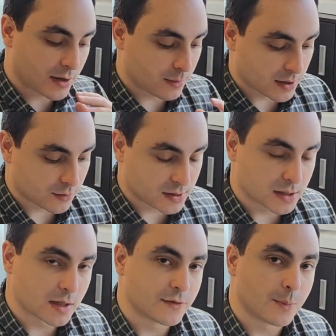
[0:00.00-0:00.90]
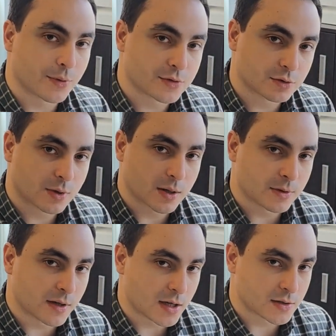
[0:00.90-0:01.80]
biometrics and gives you personal
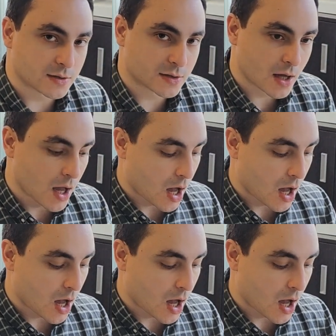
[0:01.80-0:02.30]
recommendations